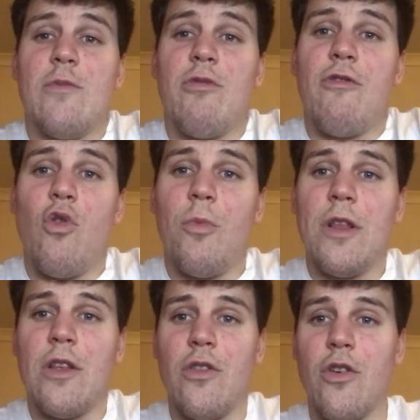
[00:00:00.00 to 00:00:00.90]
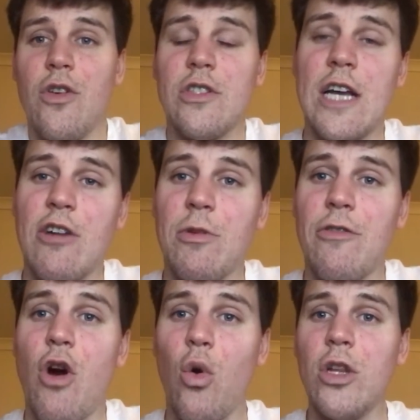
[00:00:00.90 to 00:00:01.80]
performing the sacrament
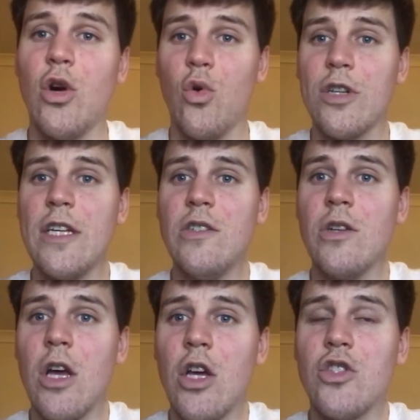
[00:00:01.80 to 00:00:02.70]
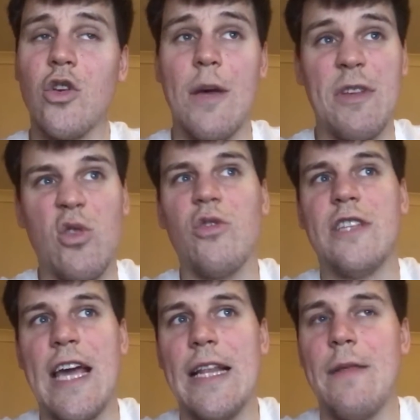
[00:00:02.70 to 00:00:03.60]
of holy orders. So that means
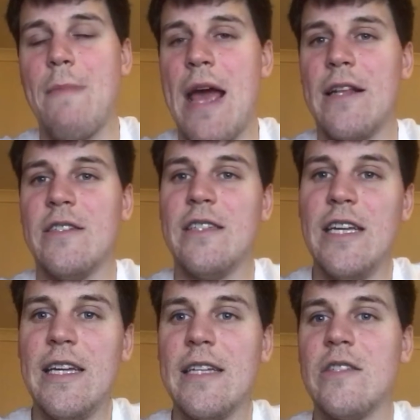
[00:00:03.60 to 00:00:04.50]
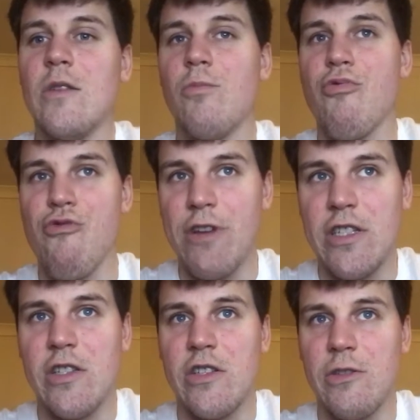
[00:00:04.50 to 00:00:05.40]
ordaining men as deacons and
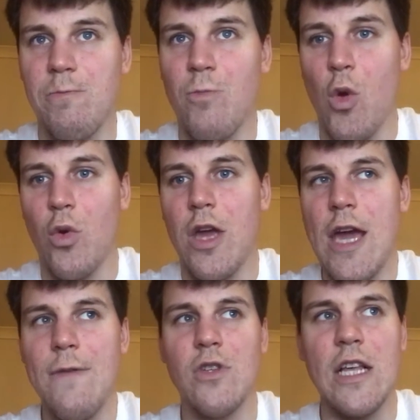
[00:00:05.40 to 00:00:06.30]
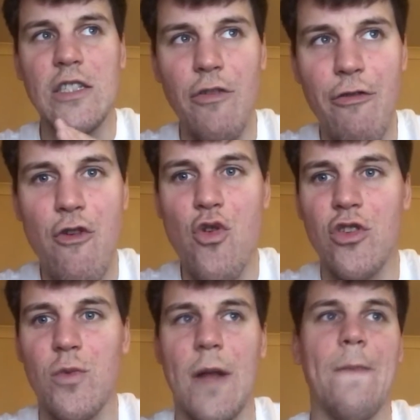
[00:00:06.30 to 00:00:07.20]
priests. Okay, so that's the
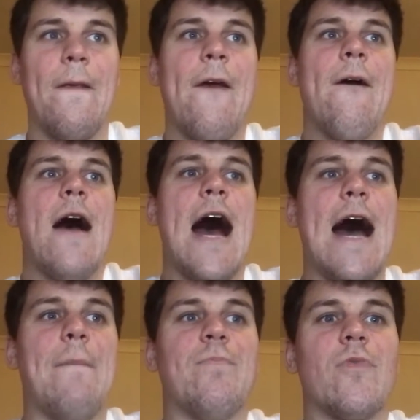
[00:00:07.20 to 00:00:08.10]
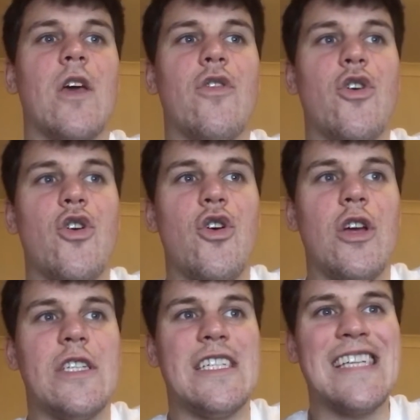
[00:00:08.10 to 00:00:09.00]
first one.
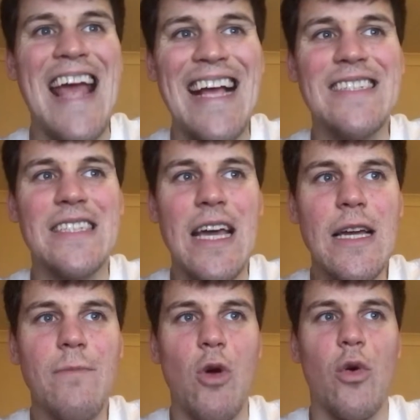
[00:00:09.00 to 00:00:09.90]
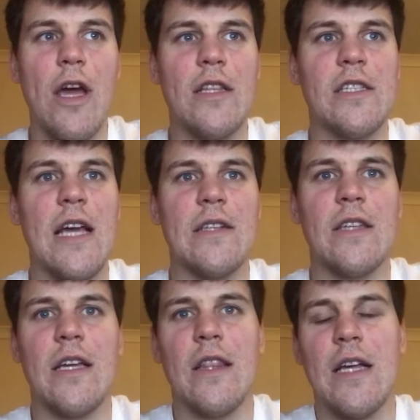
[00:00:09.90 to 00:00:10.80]
The second thing
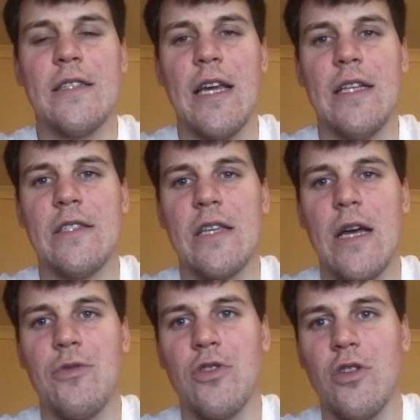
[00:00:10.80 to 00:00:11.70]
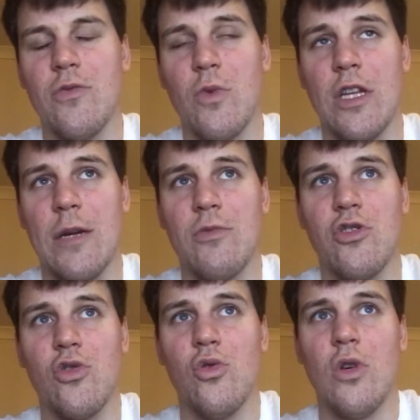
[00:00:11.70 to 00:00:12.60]
that it's what's called when it comes
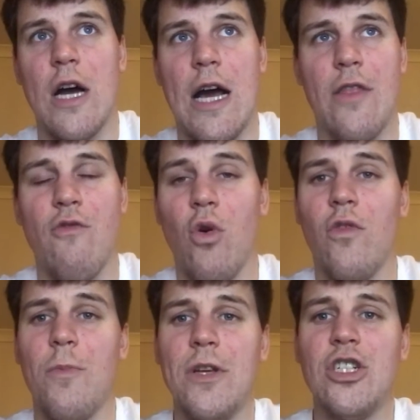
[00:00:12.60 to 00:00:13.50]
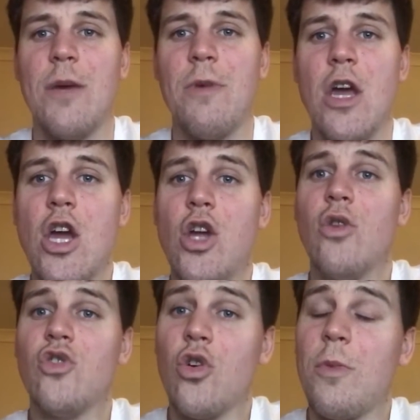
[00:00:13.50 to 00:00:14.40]
to the role of the bishop,
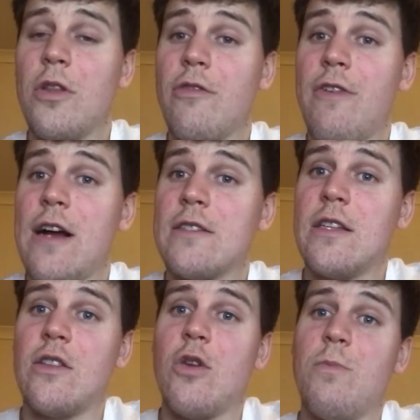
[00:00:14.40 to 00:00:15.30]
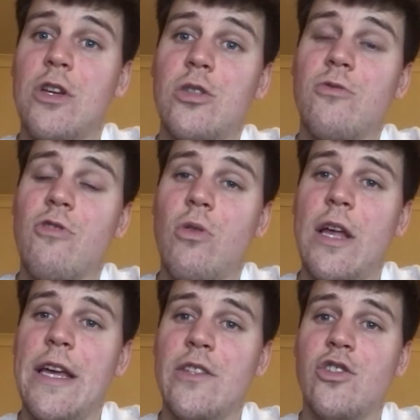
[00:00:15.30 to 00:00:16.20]
you can talk about the fact that the bishop's role
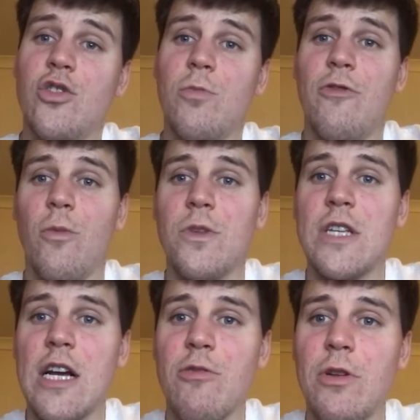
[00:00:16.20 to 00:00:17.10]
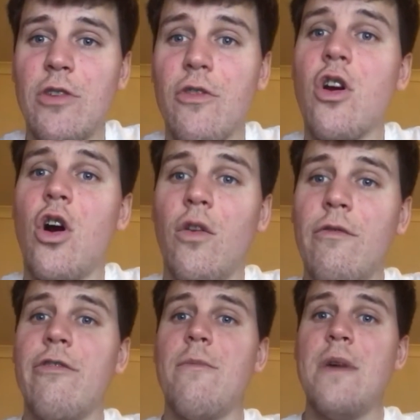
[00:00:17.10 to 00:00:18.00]
is to perform the sacrament of
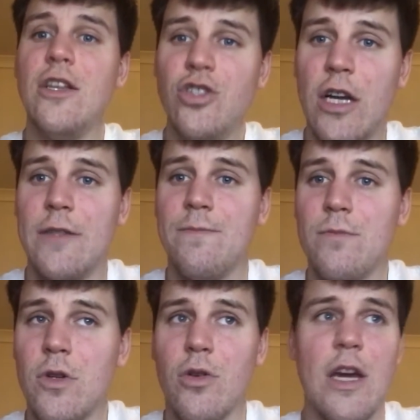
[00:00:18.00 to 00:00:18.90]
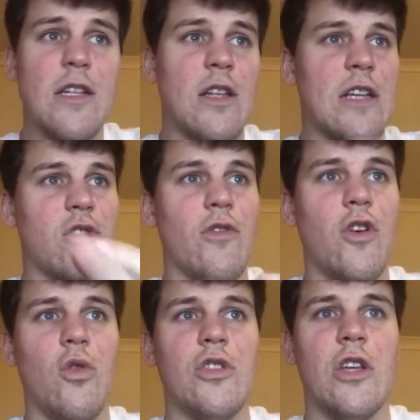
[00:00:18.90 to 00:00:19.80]
confirmation. Okay, now that sort of
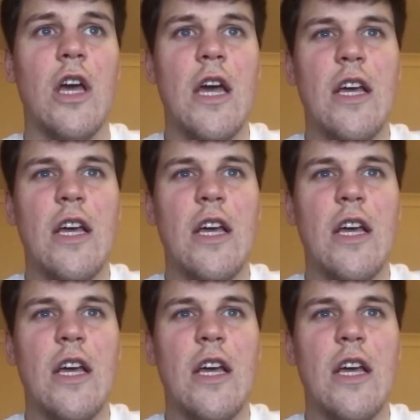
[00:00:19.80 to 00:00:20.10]
goes